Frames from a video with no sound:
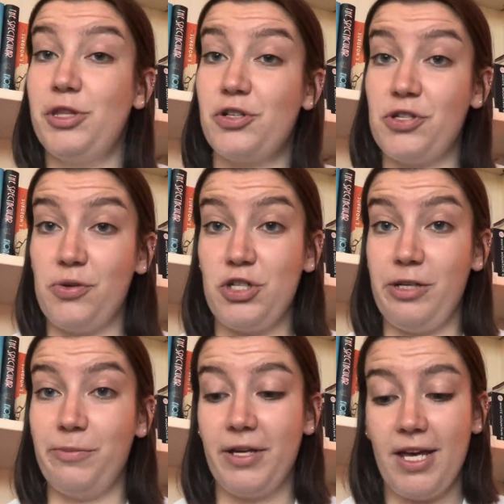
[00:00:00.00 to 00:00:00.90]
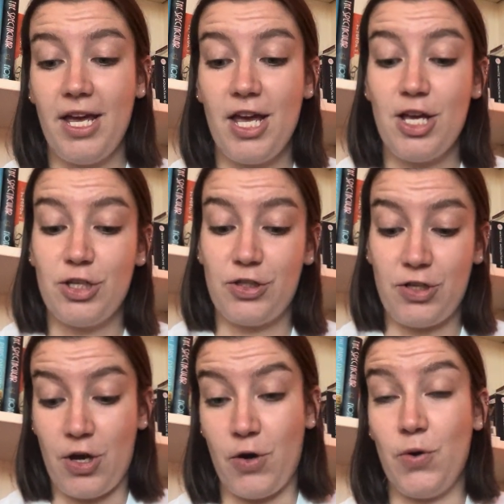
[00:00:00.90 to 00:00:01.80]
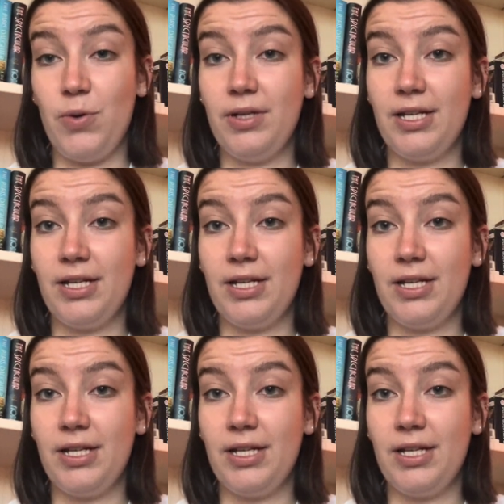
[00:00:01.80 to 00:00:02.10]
they're so cheap. So